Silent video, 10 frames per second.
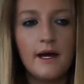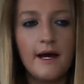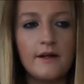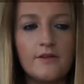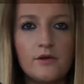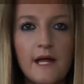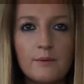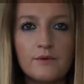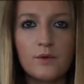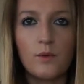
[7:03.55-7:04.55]
And I thought
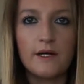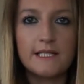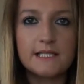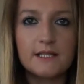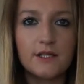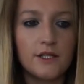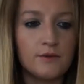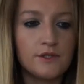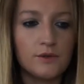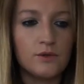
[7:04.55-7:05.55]
that was quite
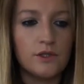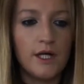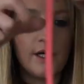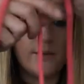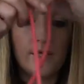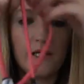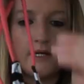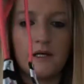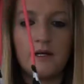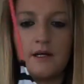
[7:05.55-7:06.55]
cute. Although,
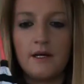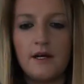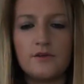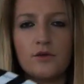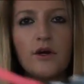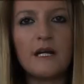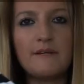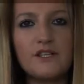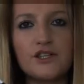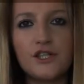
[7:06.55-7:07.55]
it's all gone a
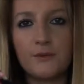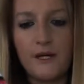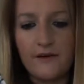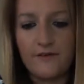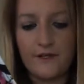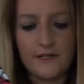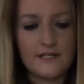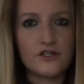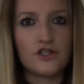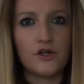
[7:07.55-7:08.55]
bit skew-iff, and
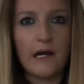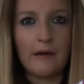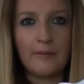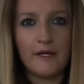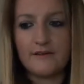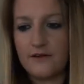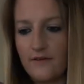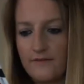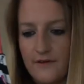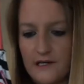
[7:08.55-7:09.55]
this strap is
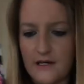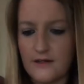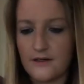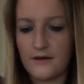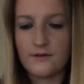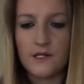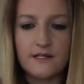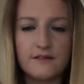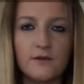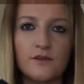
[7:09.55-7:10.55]
not very long, so I
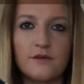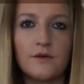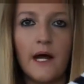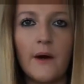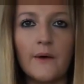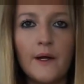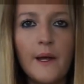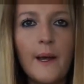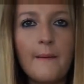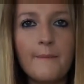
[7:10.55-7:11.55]
need to sort it all out.
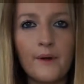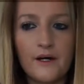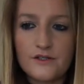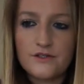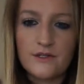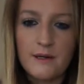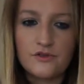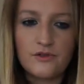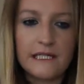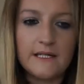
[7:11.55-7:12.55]
But I just thought that
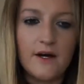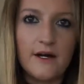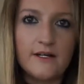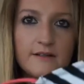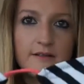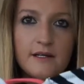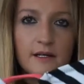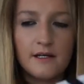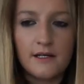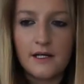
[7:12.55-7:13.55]
was really nice.
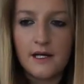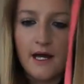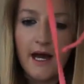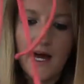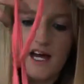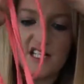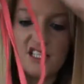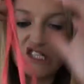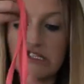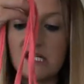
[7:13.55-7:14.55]

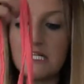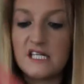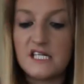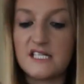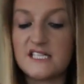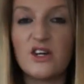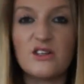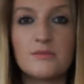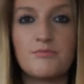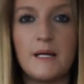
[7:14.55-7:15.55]
And it's a
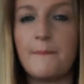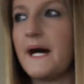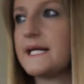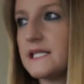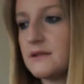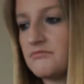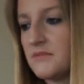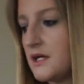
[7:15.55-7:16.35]
nice bit of padding.